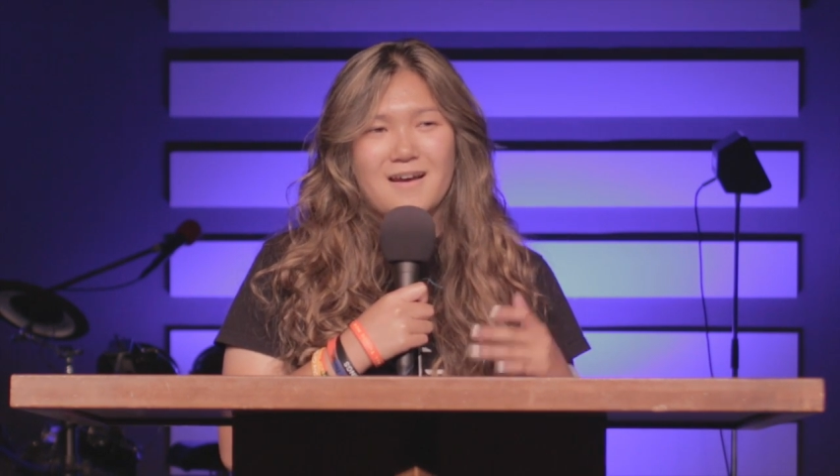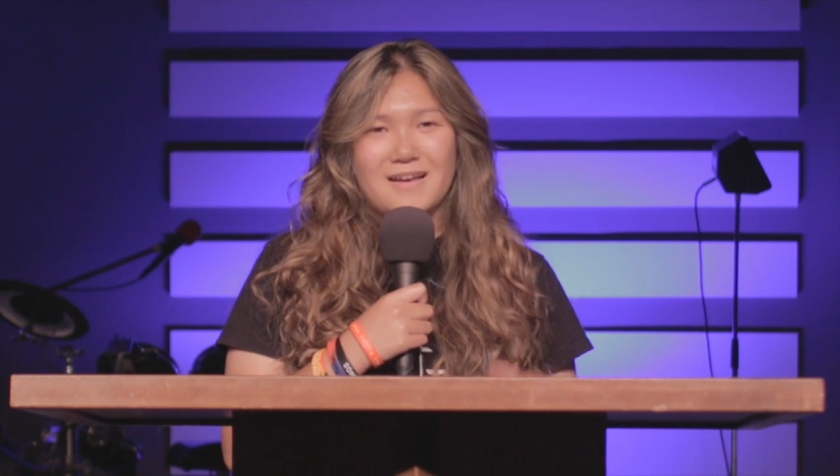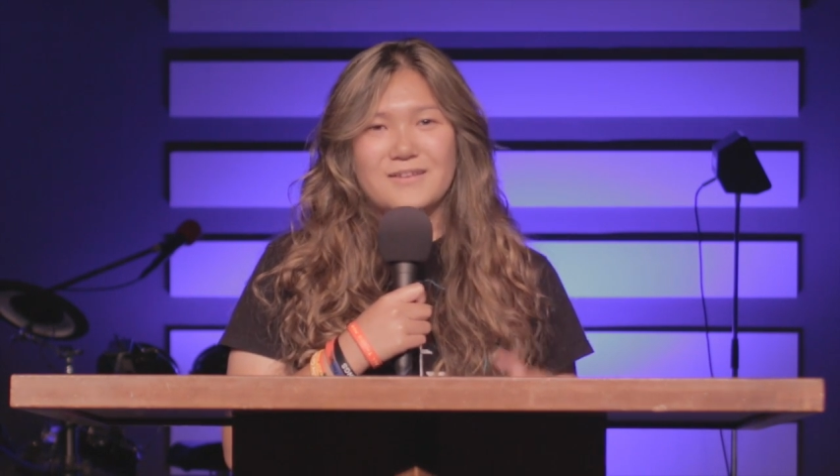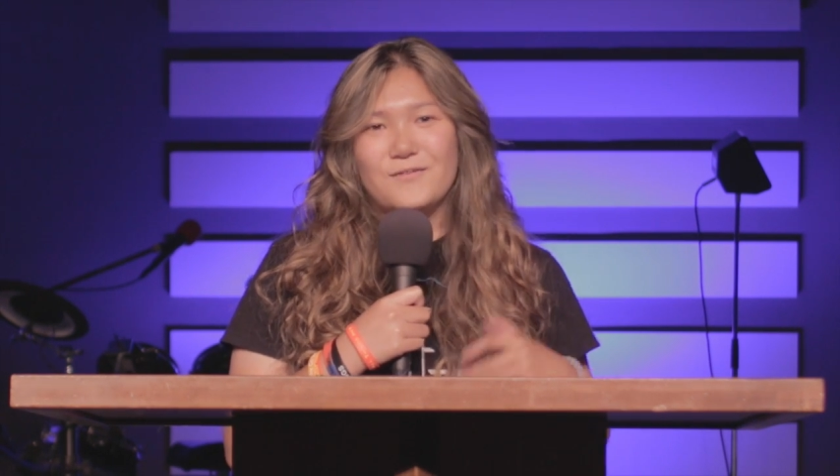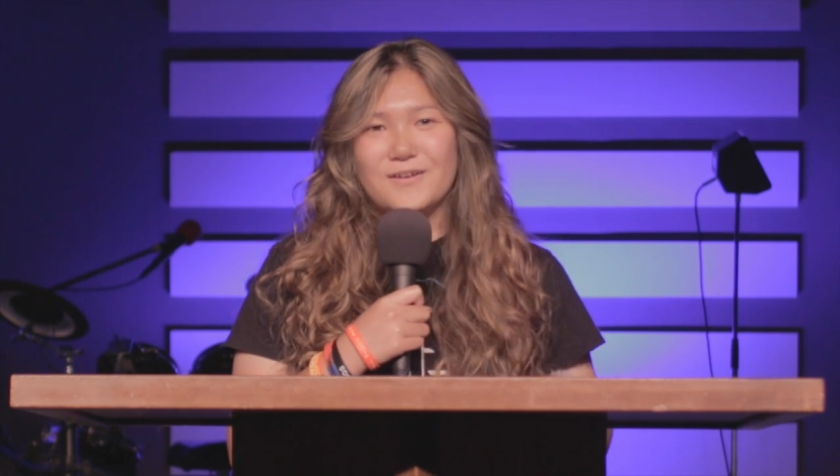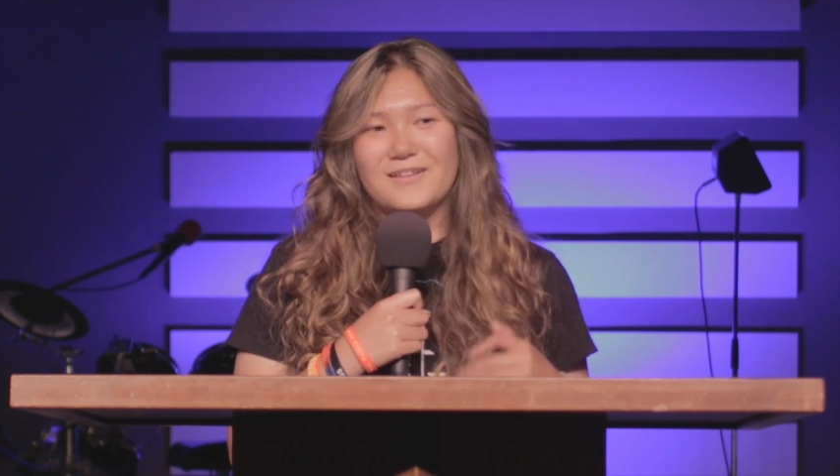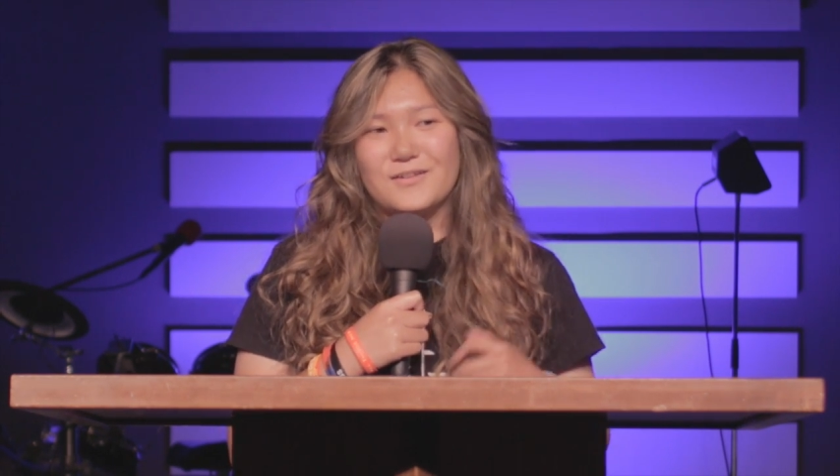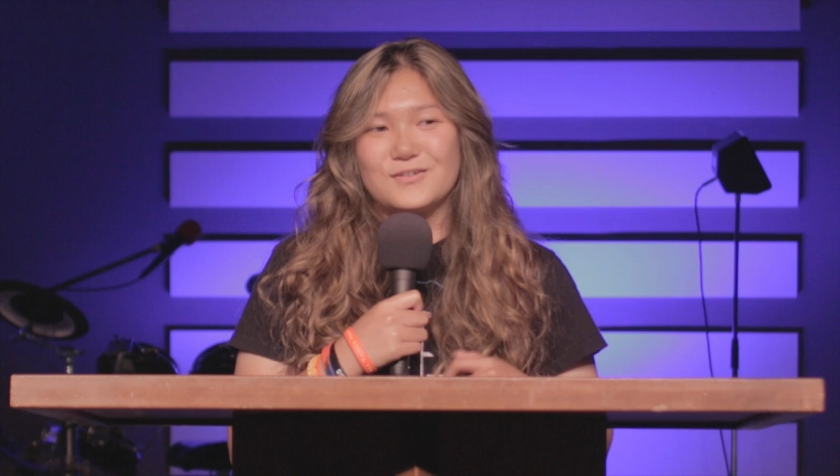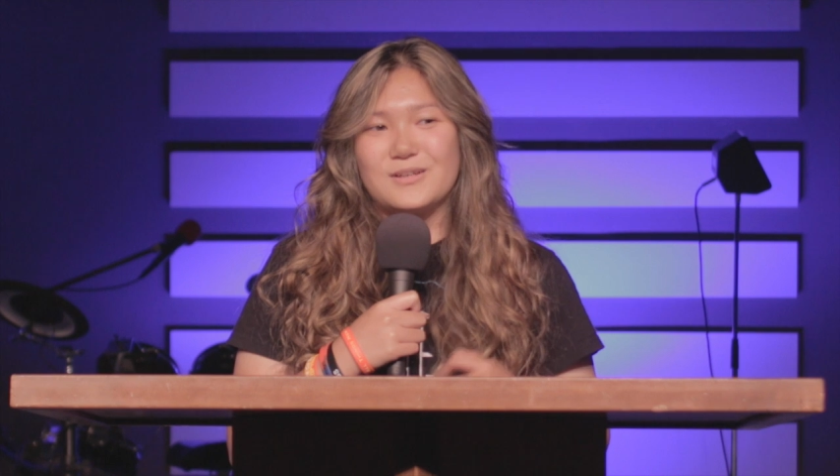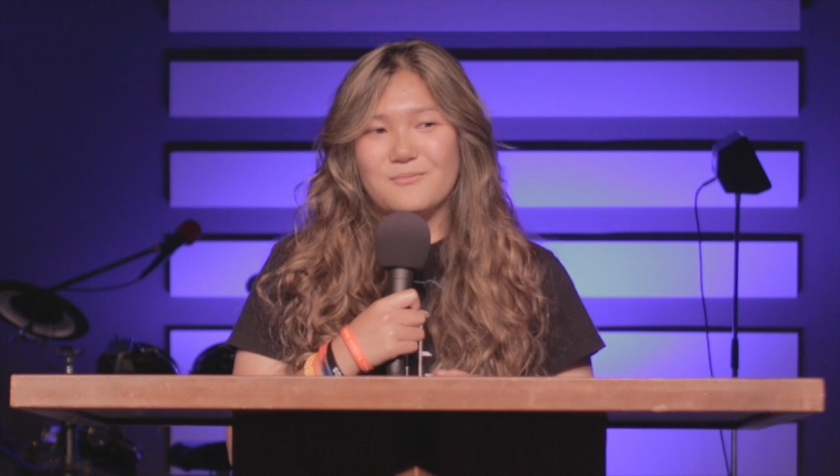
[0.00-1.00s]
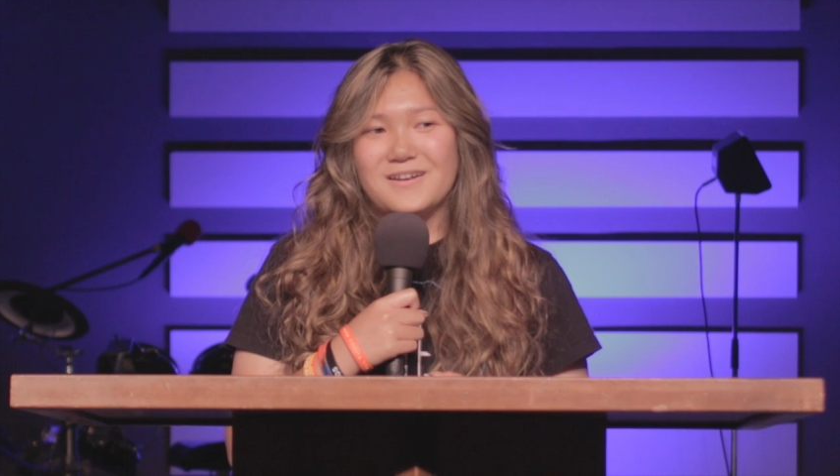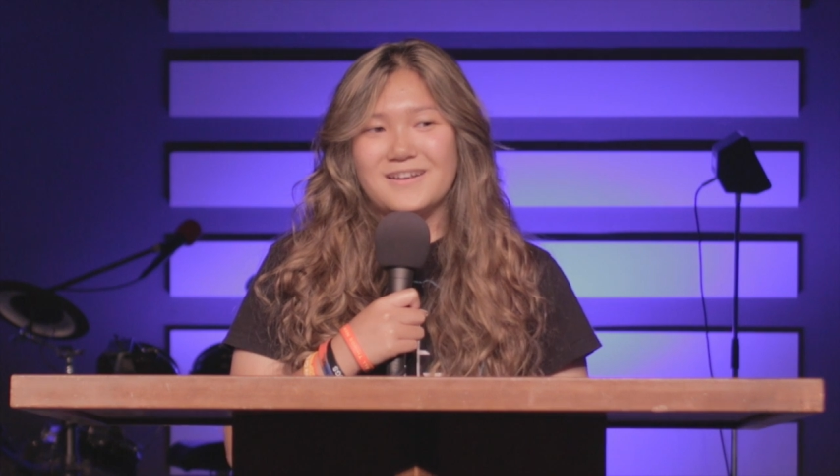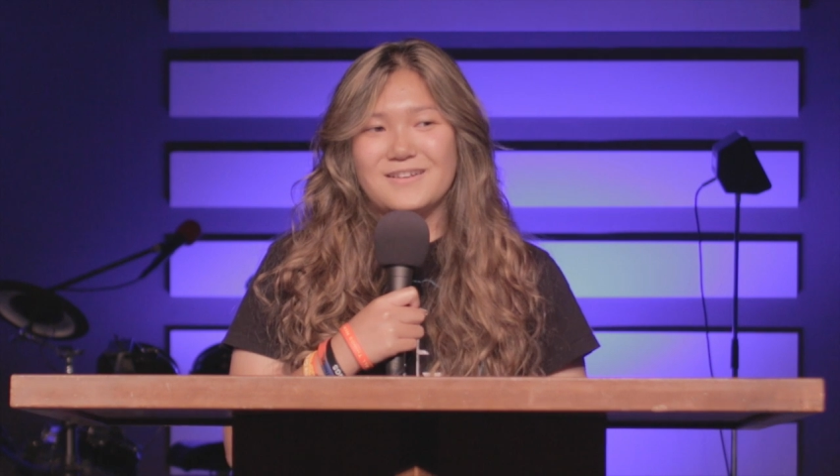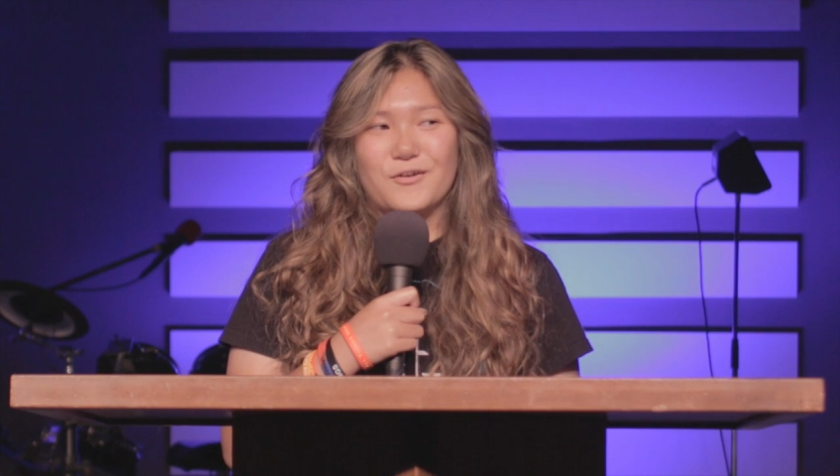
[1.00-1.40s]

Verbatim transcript: I can feel that there's someone in